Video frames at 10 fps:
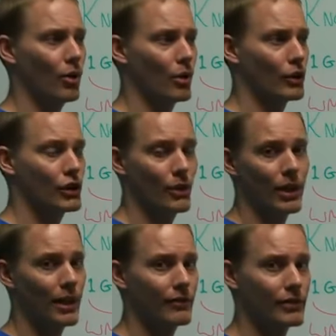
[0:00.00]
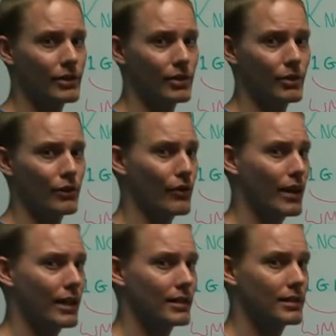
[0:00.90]
or showing off to
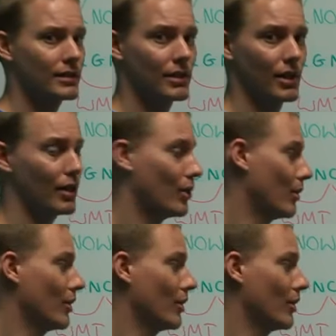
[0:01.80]
your friends